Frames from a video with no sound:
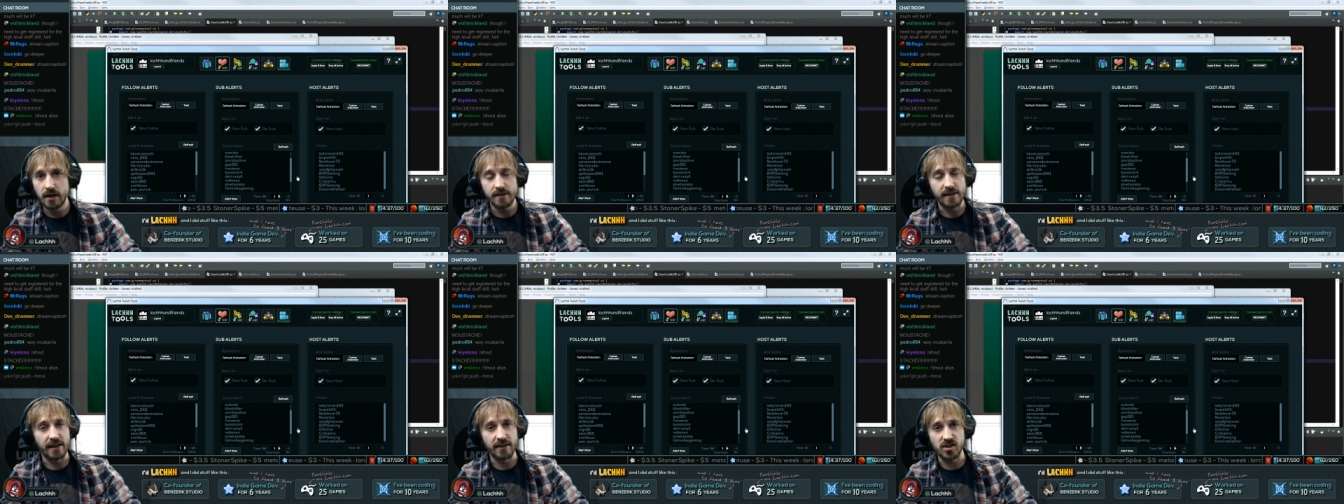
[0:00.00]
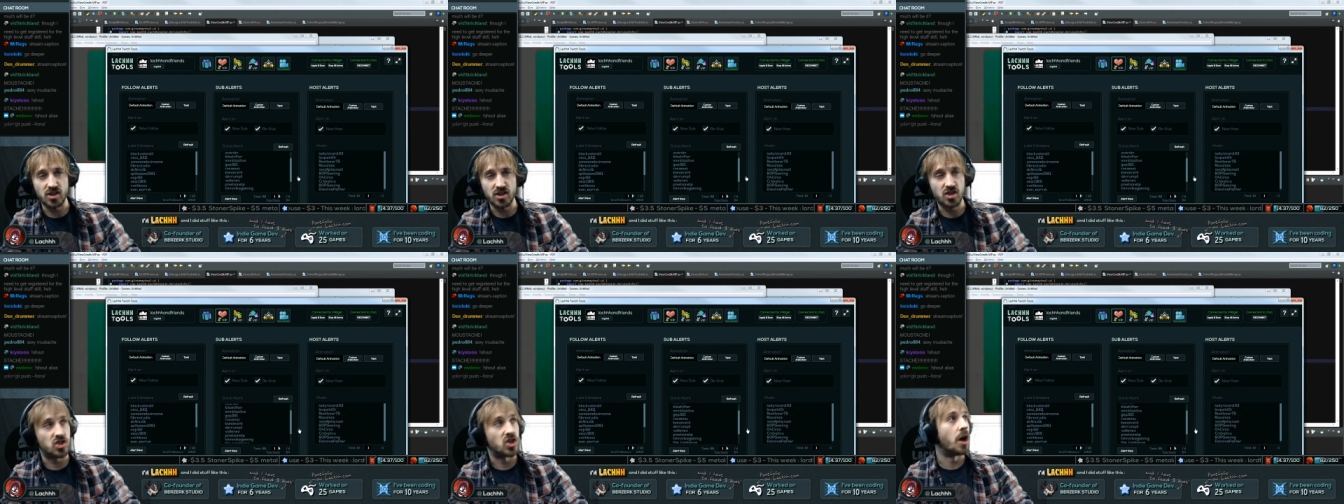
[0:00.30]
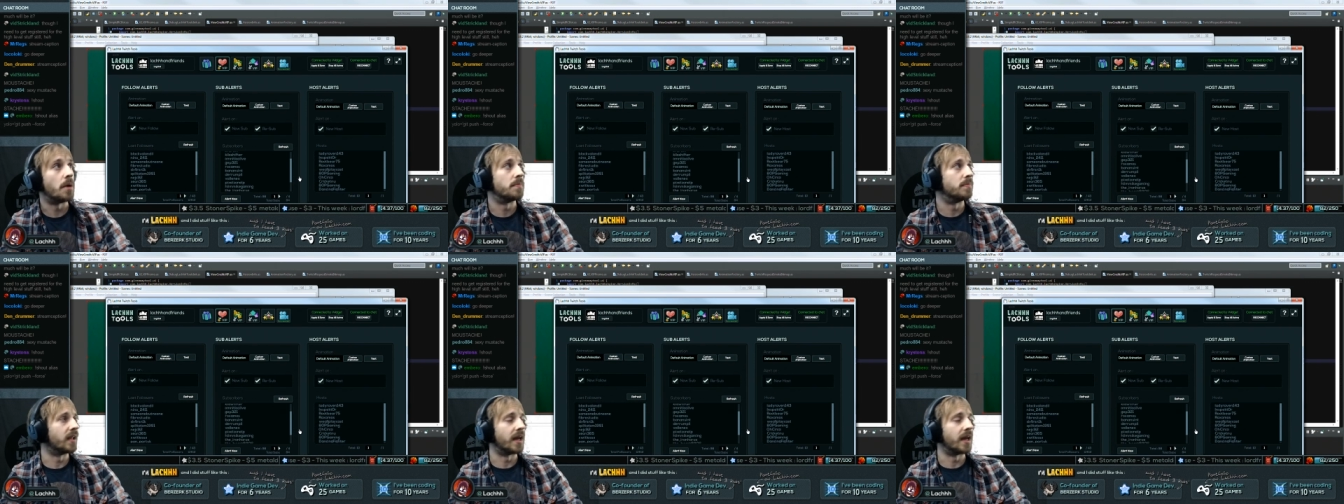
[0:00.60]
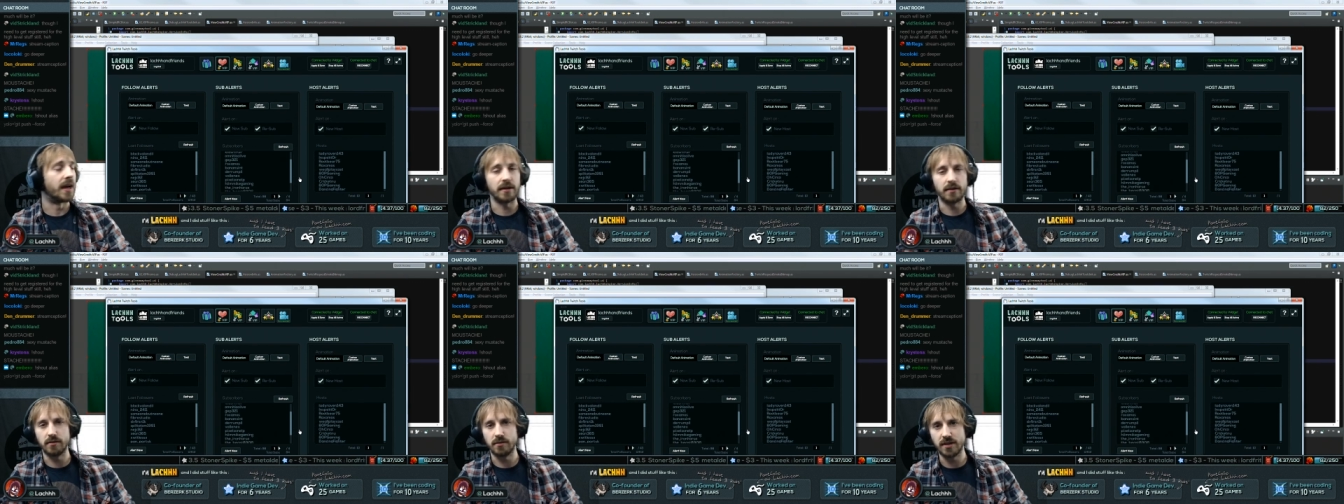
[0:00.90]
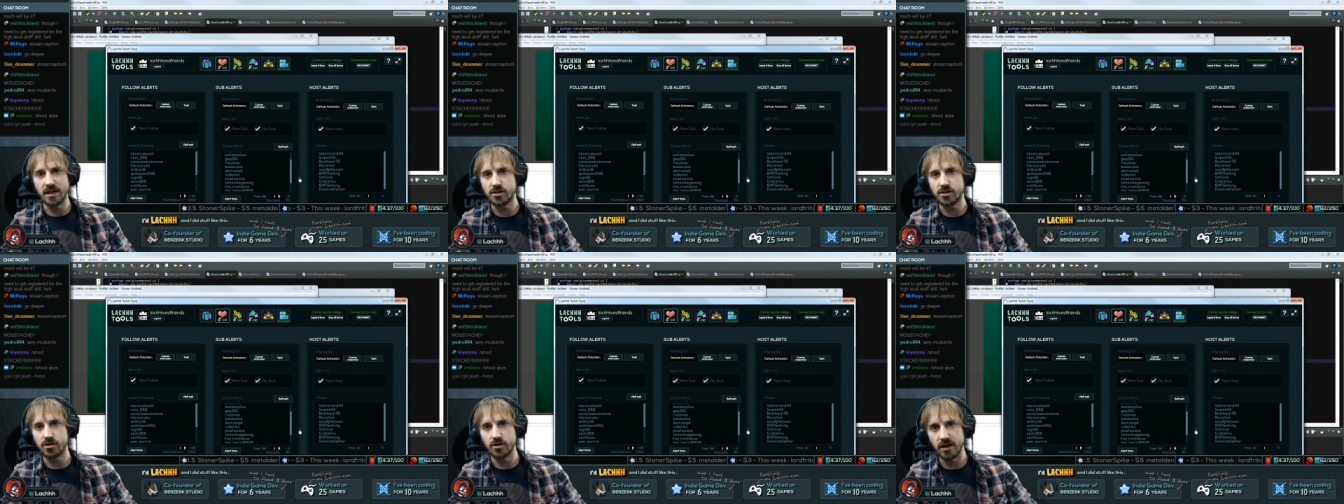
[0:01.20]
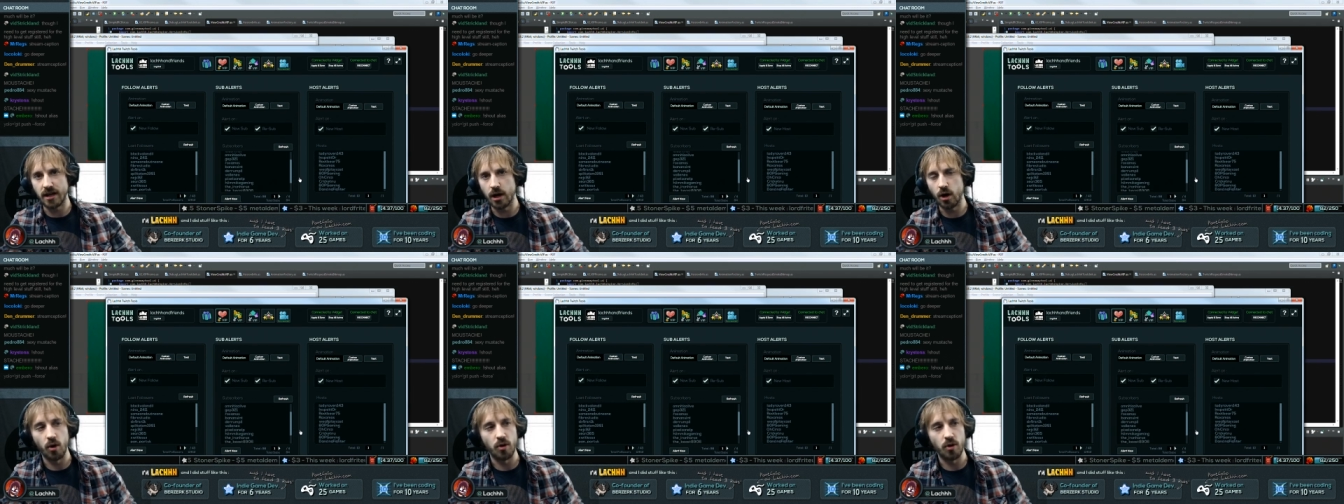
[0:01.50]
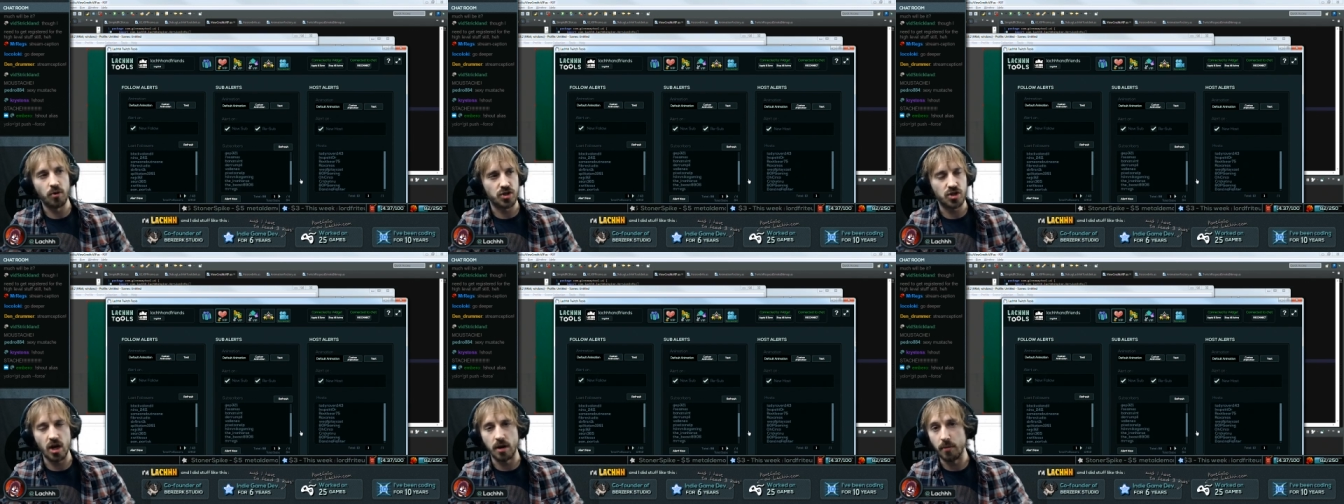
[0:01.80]
that sub like yesterday
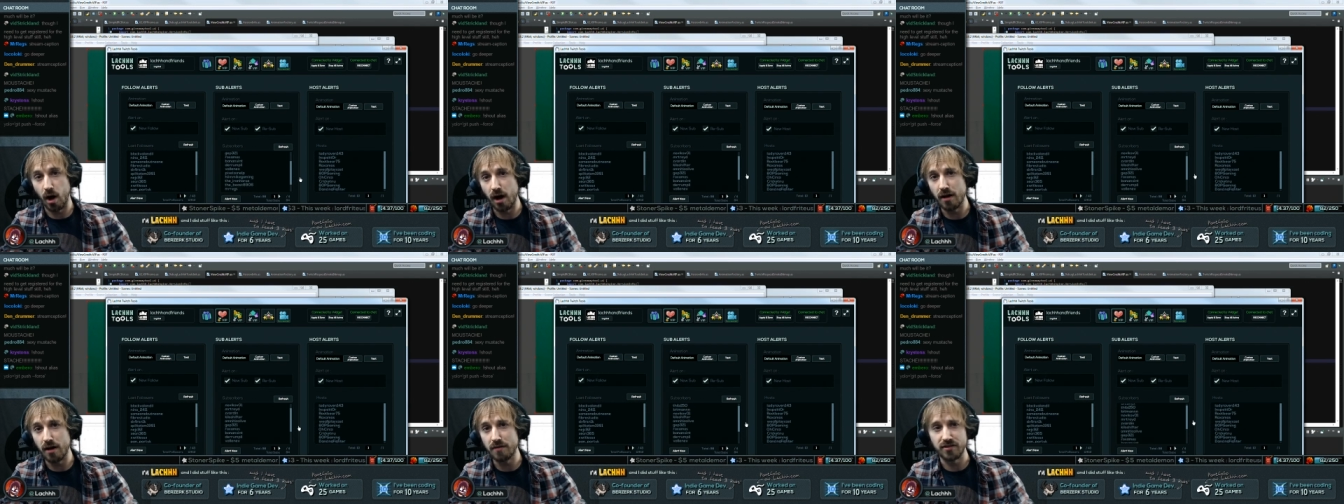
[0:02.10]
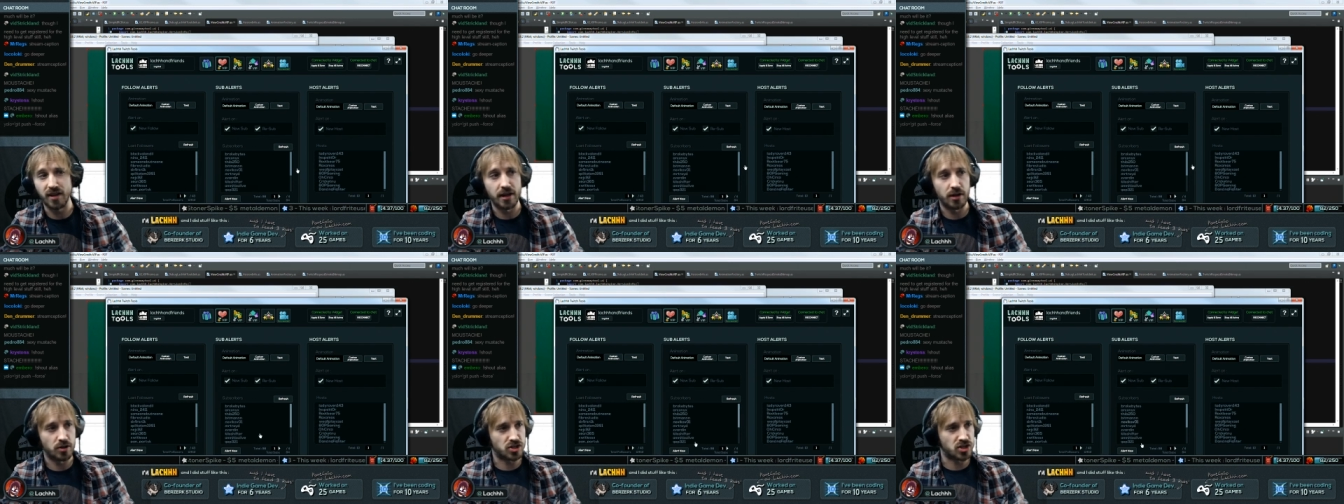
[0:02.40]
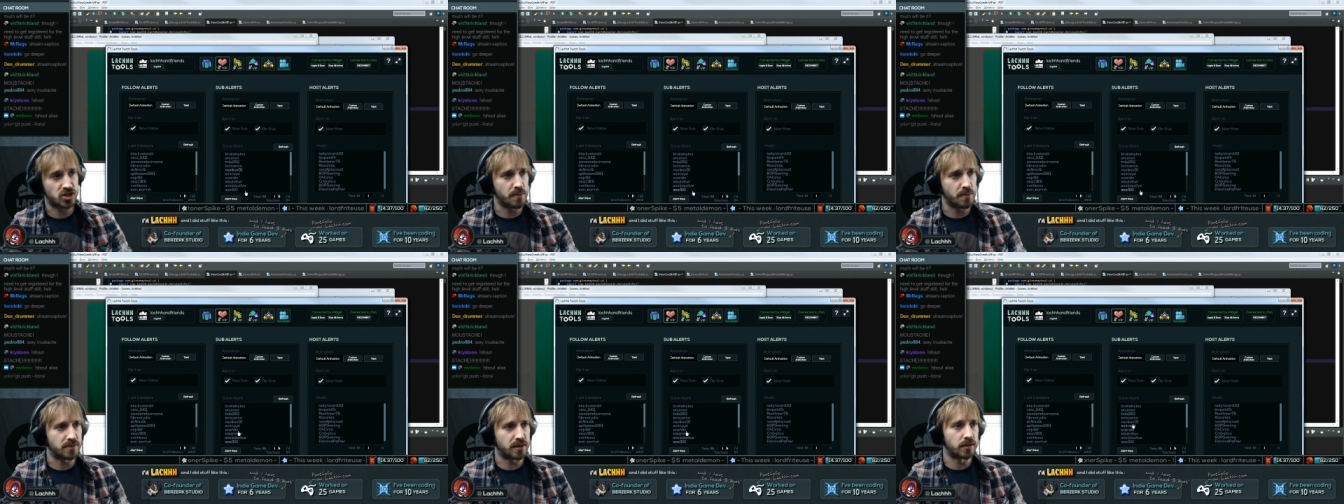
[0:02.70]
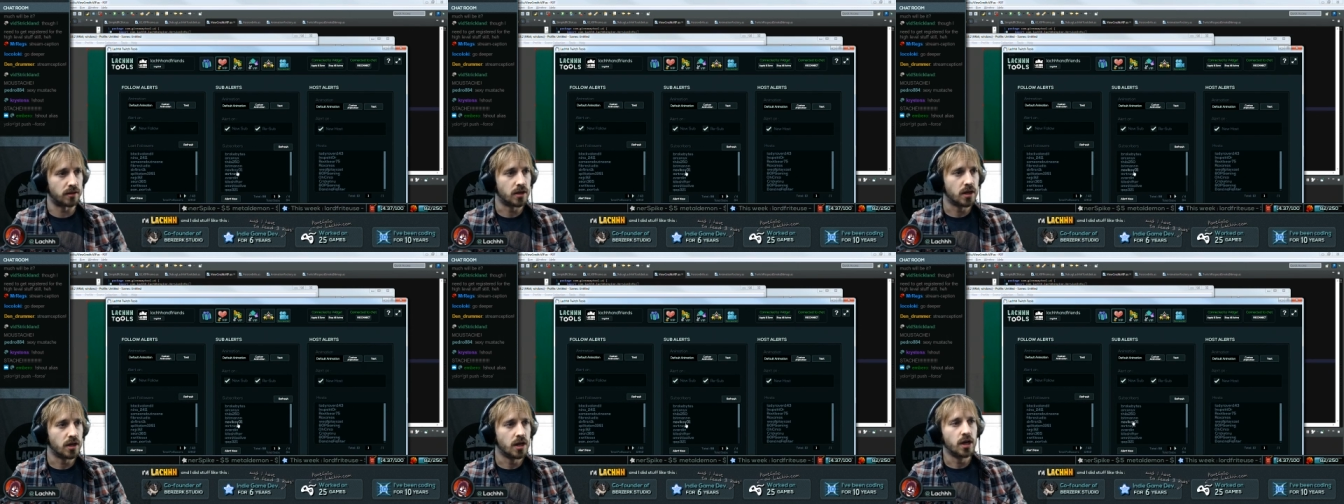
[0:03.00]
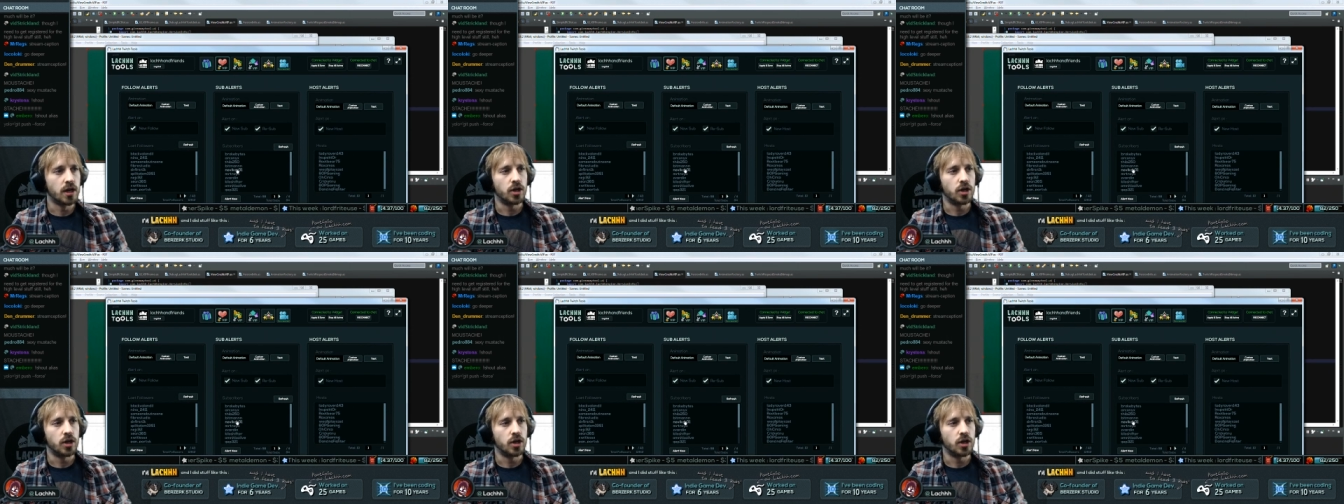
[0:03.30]
or sub offline or something,